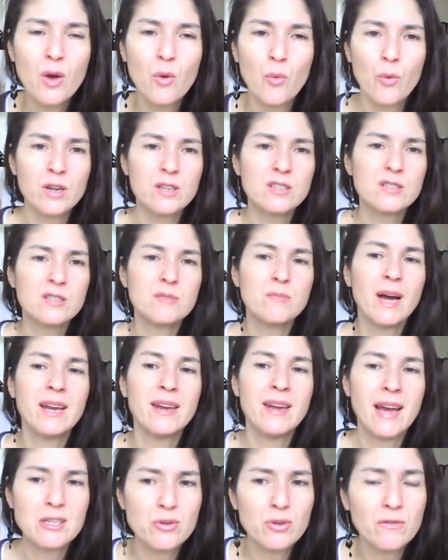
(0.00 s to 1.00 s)
Where's my
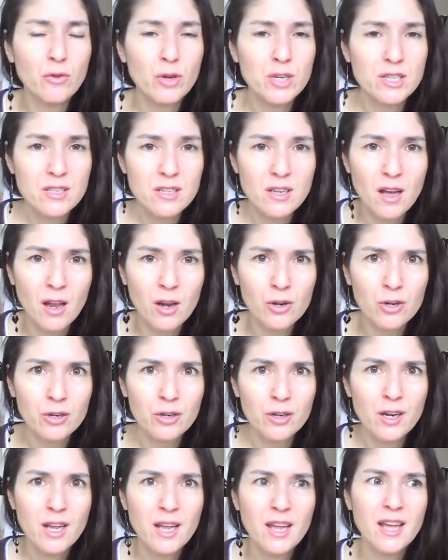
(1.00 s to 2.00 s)
natural voice
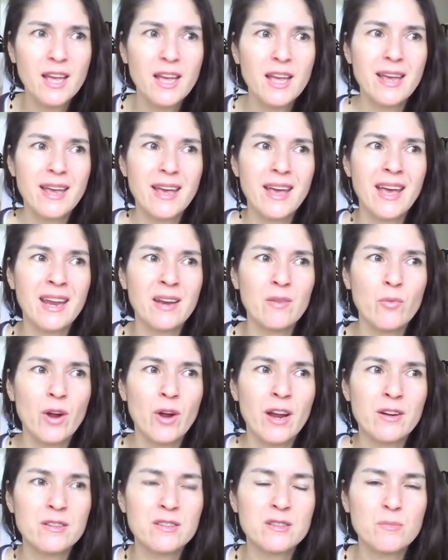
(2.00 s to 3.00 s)
color? And
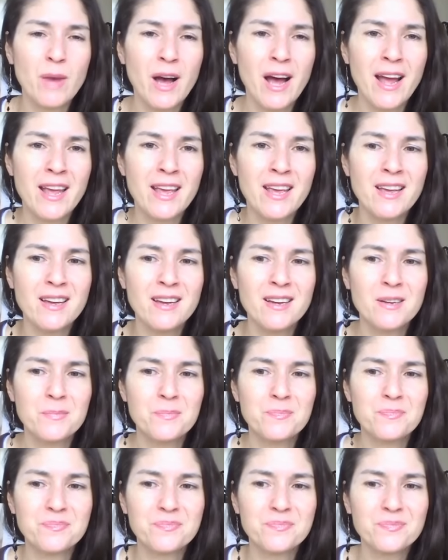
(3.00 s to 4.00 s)
where's my
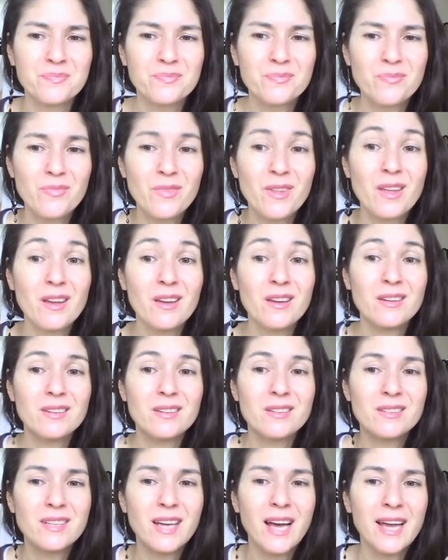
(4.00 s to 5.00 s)

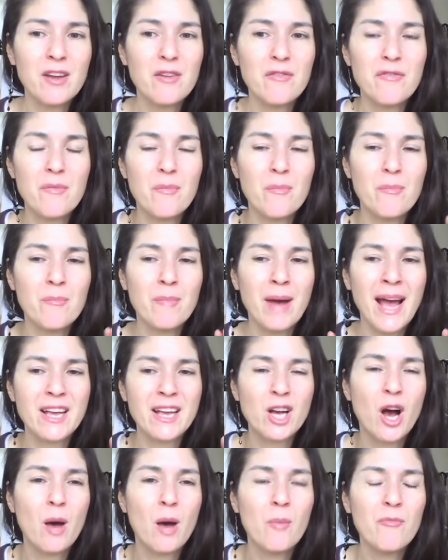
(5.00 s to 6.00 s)
kind of my
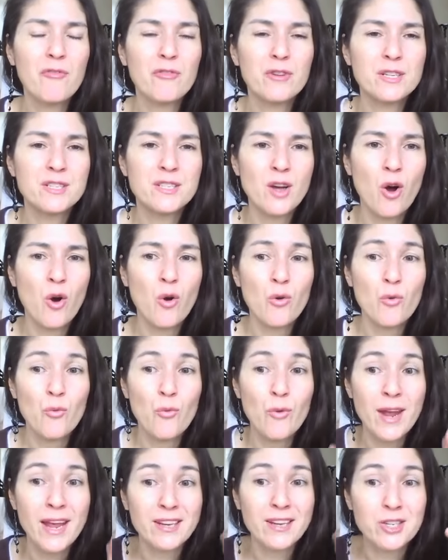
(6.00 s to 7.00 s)
comfort zone,
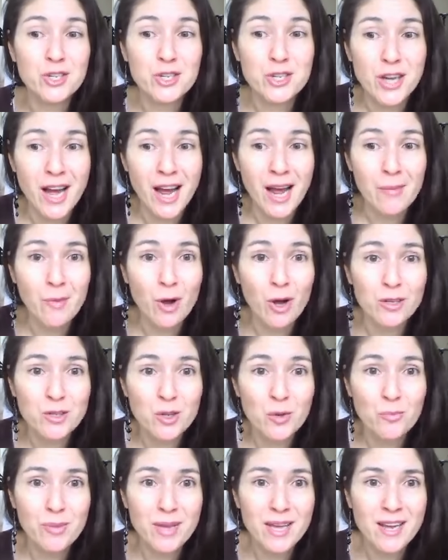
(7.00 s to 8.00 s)
which I'm also
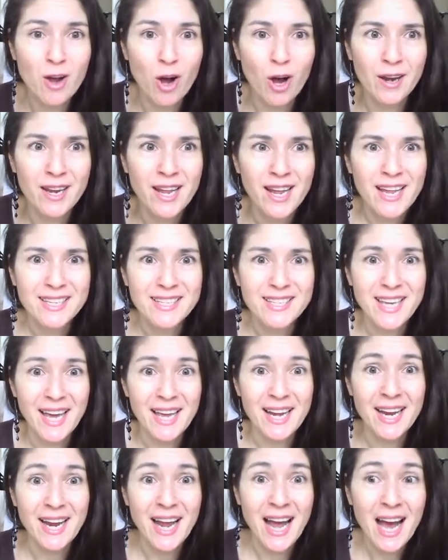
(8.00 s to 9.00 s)
big on
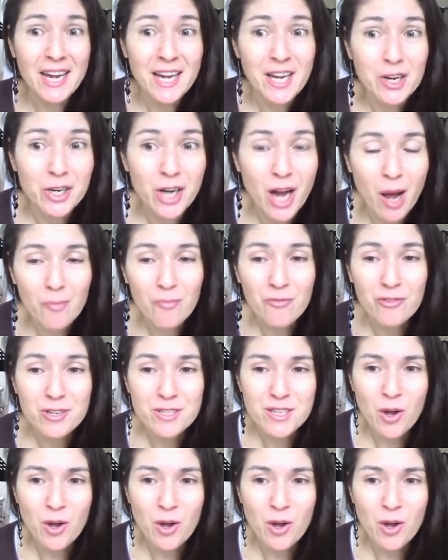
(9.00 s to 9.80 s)
getting out of your comfort